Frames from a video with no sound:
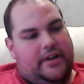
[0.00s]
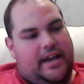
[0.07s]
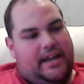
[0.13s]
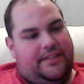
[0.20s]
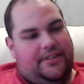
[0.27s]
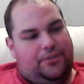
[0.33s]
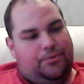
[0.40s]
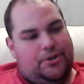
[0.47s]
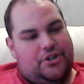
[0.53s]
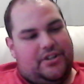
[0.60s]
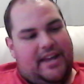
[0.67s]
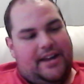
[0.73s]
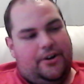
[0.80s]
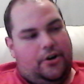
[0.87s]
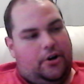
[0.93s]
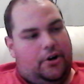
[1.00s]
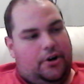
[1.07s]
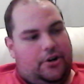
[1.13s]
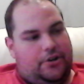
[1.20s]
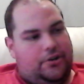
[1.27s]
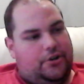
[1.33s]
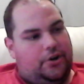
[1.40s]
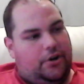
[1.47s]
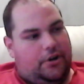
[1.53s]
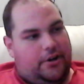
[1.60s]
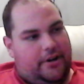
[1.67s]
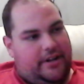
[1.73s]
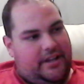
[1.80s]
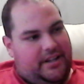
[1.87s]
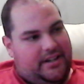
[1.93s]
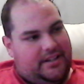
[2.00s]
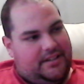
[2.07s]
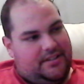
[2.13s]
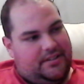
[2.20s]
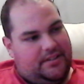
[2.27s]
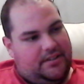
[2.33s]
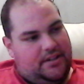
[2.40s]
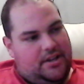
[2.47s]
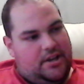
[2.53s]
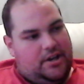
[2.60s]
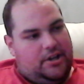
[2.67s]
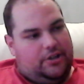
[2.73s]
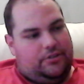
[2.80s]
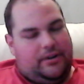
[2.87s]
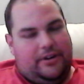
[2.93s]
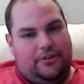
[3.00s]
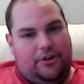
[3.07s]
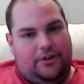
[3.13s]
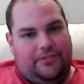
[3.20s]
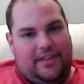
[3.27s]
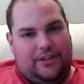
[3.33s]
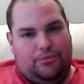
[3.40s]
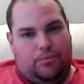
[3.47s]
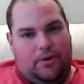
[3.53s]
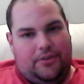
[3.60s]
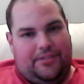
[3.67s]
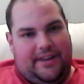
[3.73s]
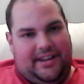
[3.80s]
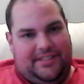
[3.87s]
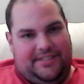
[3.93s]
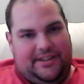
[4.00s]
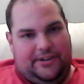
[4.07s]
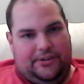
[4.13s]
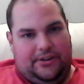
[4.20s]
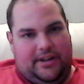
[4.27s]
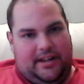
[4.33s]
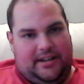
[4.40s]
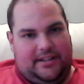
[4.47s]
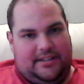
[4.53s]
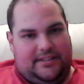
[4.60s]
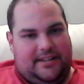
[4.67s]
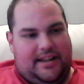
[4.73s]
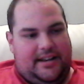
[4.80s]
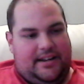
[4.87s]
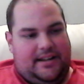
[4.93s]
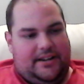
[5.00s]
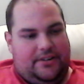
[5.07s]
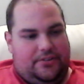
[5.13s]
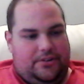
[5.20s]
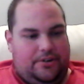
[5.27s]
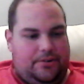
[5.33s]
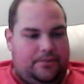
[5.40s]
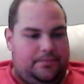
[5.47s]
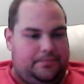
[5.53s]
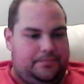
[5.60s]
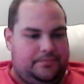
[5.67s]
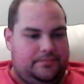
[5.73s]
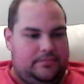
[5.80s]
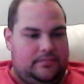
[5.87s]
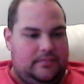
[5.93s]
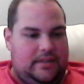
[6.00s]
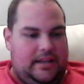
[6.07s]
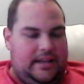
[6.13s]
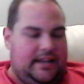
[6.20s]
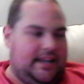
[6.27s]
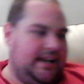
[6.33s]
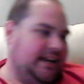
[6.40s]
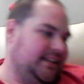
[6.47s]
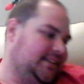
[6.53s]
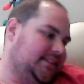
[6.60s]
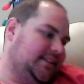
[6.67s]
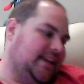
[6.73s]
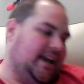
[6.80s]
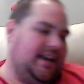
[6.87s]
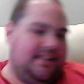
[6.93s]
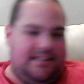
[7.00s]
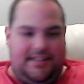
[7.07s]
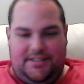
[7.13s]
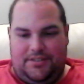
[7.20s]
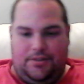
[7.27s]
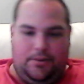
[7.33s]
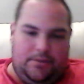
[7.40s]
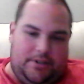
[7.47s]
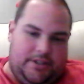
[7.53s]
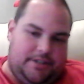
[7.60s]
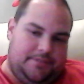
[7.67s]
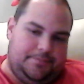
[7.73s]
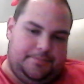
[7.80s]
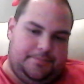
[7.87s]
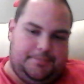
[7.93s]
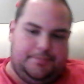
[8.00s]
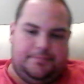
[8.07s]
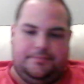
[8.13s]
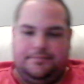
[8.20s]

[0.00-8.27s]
Okay, and this one just had an art card in it. So I don't know if that's worth anything or not, because I don't know. Can I scan this? Hold on.